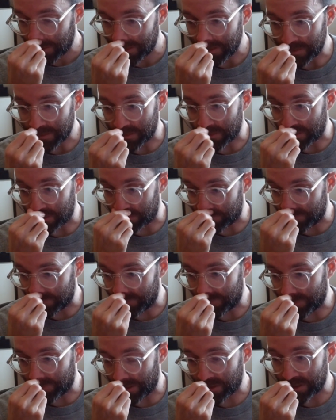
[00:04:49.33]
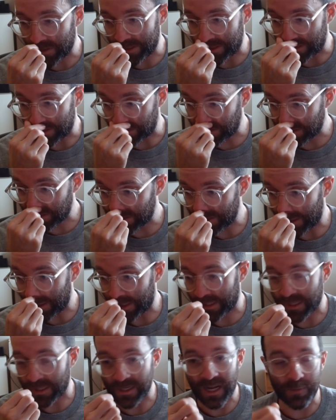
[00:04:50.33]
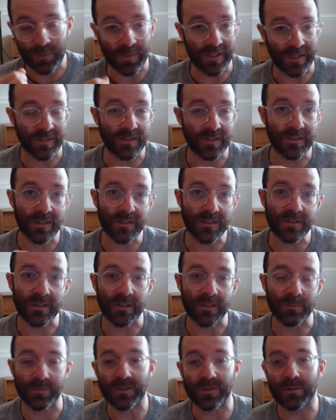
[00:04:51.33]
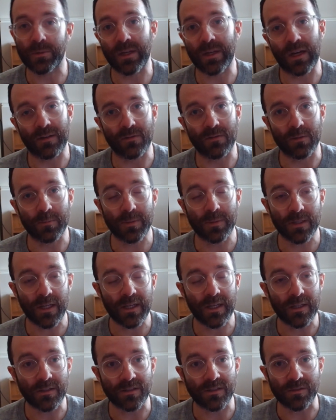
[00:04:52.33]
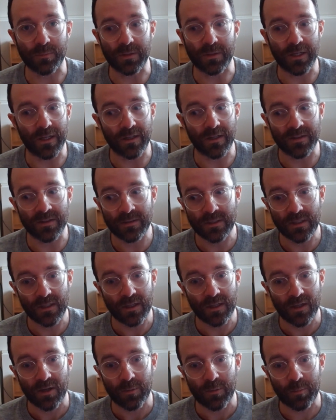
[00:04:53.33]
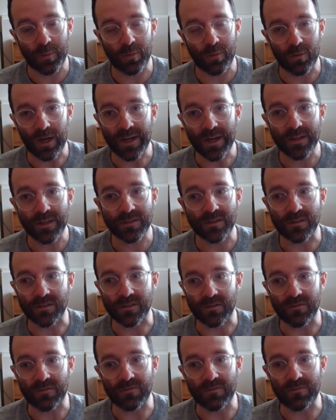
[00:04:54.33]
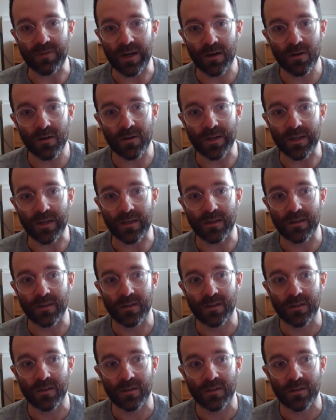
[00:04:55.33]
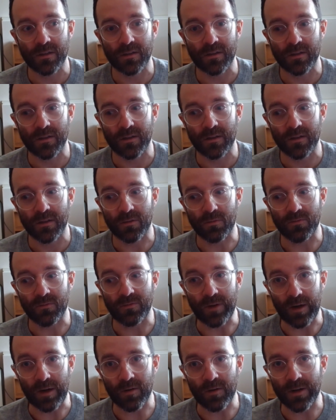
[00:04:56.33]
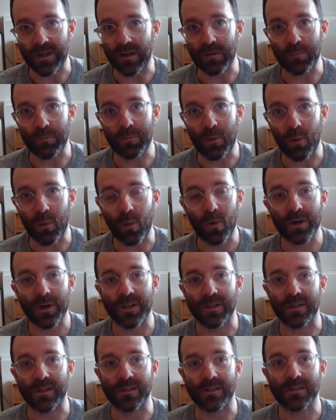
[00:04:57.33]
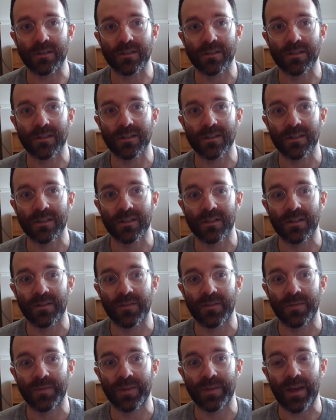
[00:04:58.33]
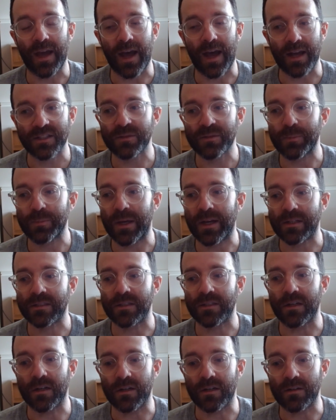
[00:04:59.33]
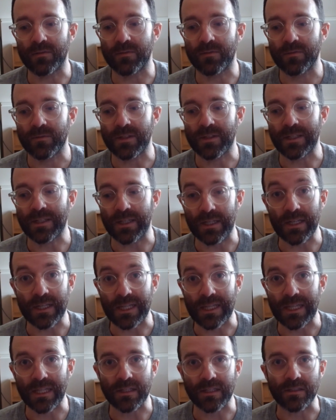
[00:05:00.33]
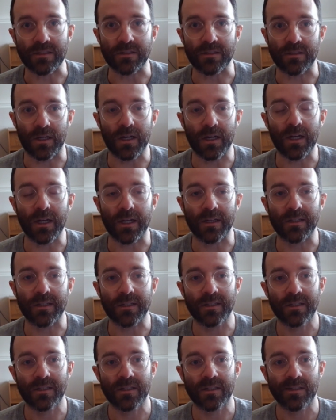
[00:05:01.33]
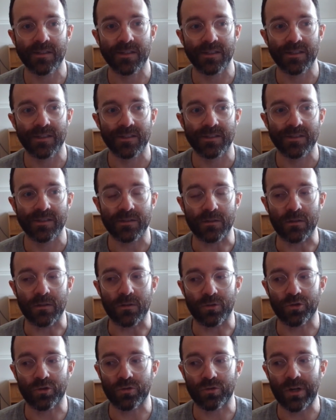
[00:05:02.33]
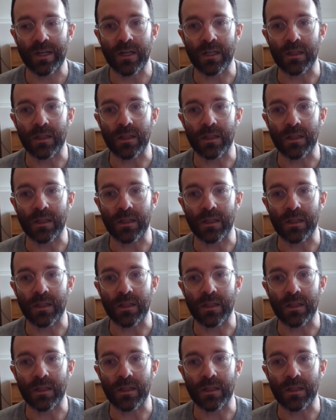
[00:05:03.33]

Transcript: various economic systems that we have in place, but price is a very, very important aspect of getting things done. Trading